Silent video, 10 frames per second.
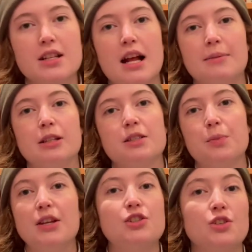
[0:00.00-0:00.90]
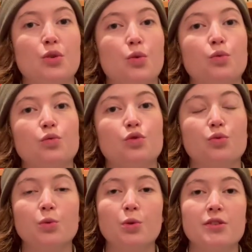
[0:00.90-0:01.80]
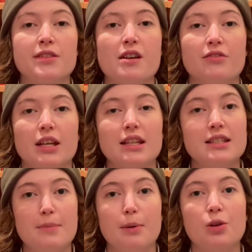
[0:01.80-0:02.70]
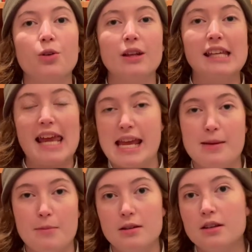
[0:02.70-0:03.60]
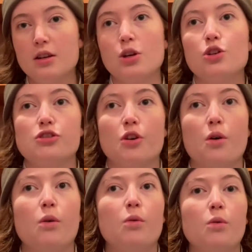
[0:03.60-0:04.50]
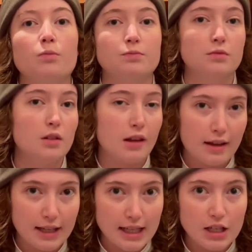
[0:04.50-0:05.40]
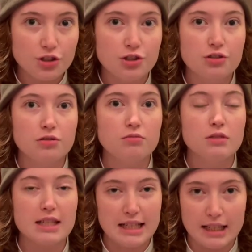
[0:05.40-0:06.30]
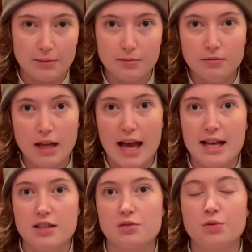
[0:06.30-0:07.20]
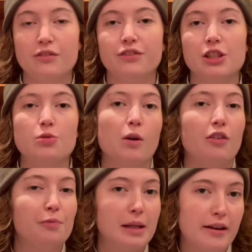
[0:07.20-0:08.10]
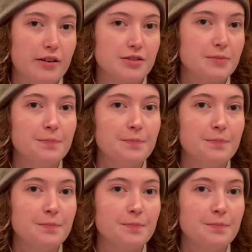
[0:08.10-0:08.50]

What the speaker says: I'm gonna explain to you the rules of like a typical game. So each team has roughly 12 players,